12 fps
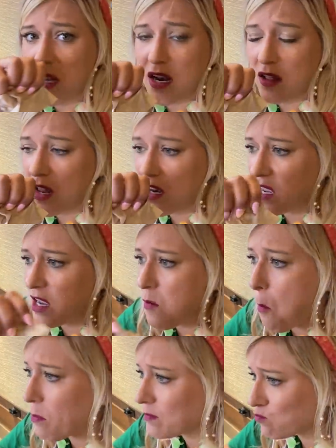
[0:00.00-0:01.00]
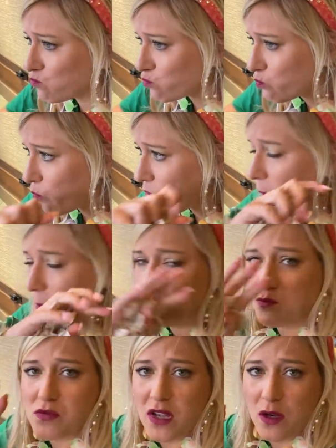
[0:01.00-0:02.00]
not a lot of heat.
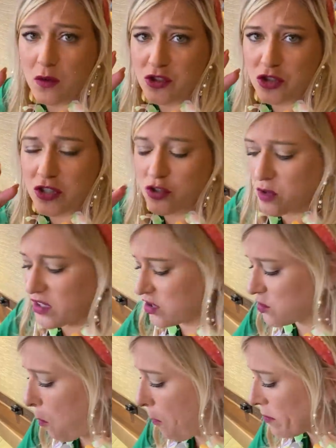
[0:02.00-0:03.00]
Anyone should enjoy this.